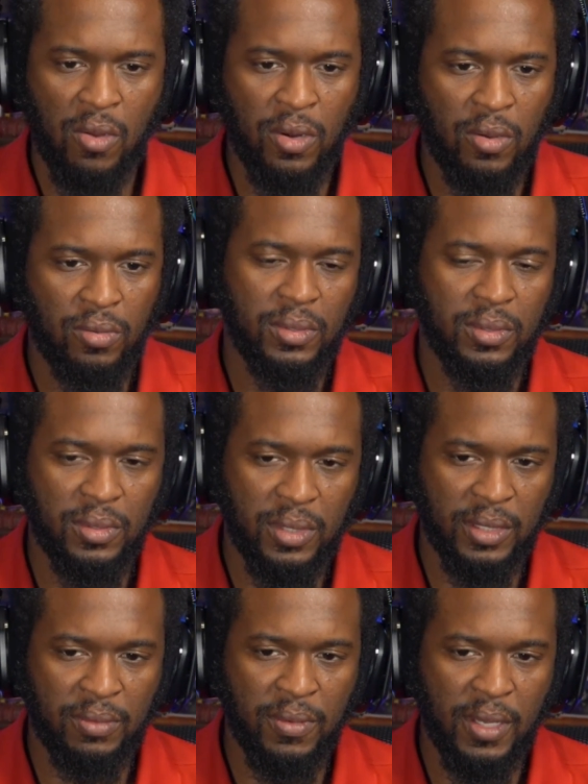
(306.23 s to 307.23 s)
no,
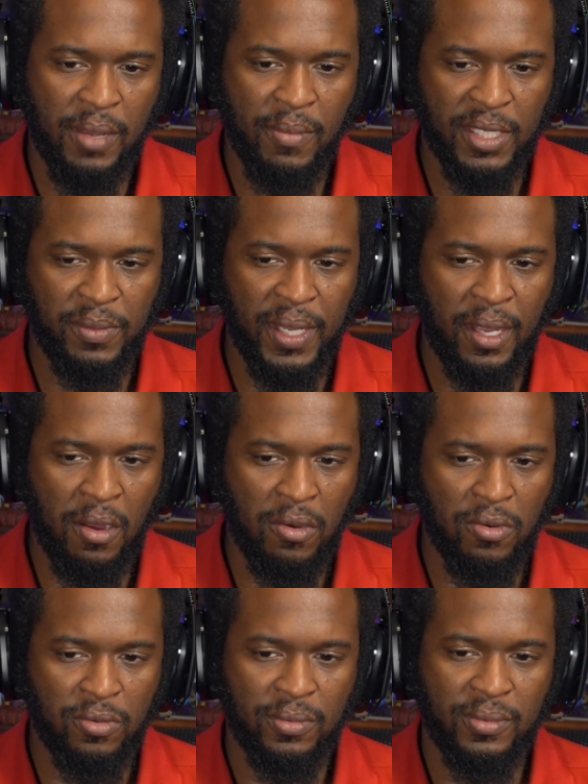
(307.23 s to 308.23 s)
it must be
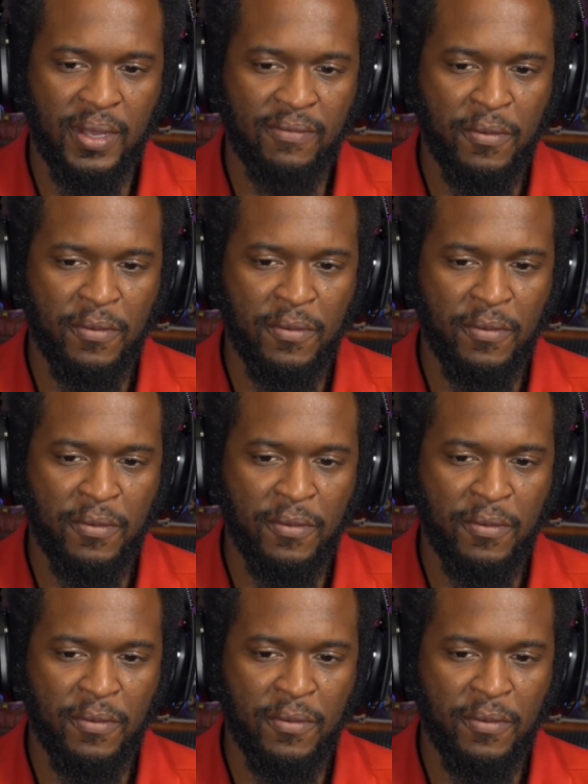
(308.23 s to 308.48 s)
cold. Never